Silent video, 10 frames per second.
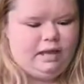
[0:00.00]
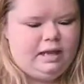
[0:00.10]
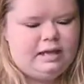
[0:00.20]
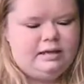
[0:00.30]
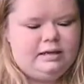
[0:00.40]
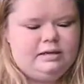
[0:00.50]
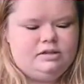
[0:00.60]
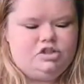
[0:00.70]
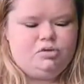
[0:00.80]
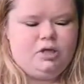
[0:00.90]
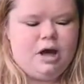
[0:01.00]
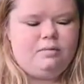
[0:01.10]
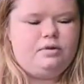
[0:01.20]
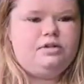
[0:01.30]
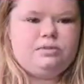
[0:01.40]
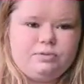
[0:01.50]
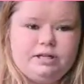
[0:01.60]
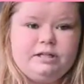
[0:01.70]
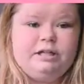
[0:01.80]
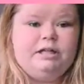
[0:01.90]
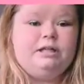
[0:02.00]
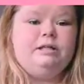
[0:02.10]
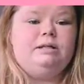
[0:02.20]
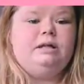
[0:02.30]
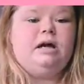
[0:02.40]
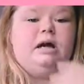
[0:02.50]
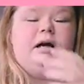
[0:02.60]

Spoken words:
And so that was really